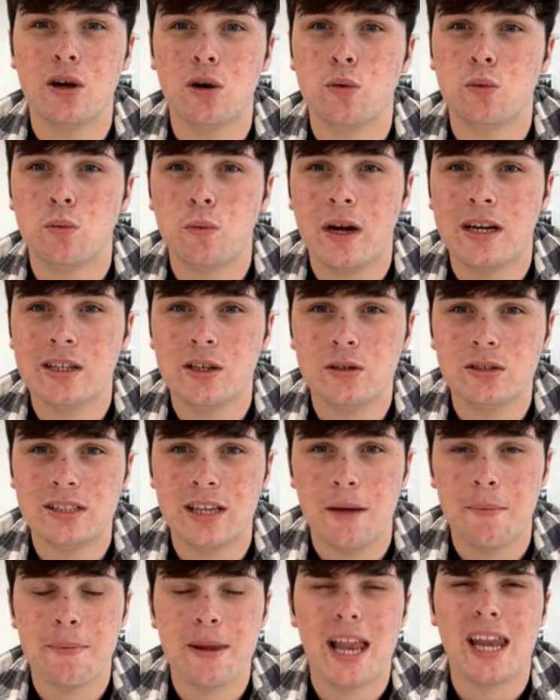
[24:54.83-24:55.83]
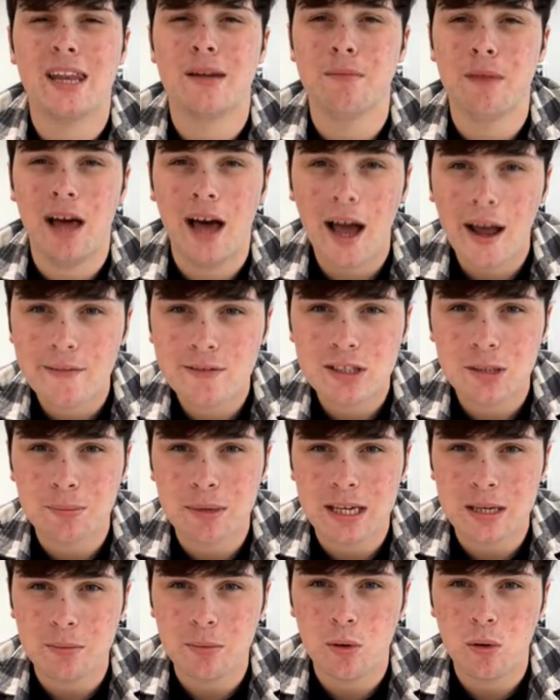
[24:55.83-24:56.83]
when you say platinum lives to
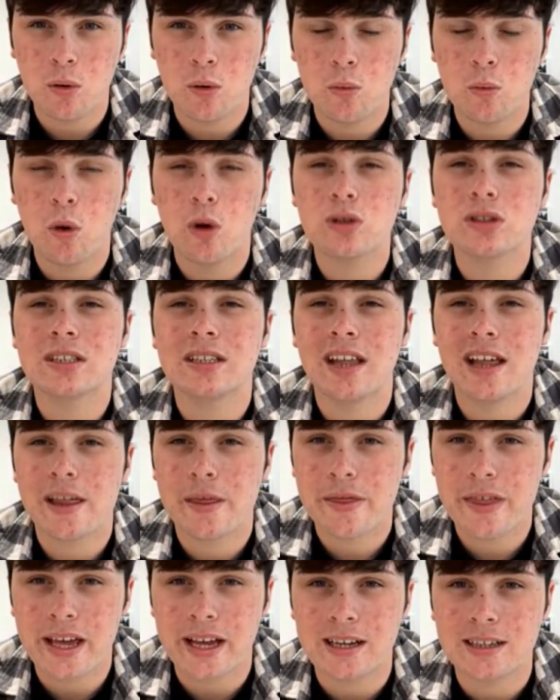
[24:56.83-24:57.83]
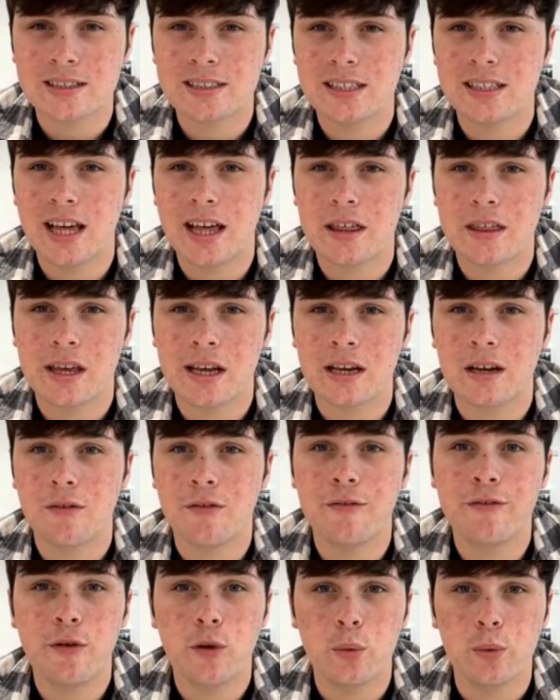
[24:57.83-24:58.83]
people, what do they think? Do they think
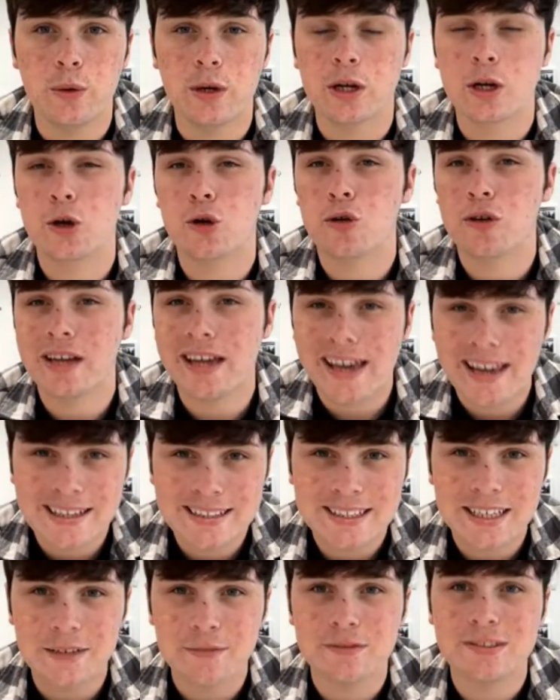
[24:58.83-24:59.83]
fun, creative,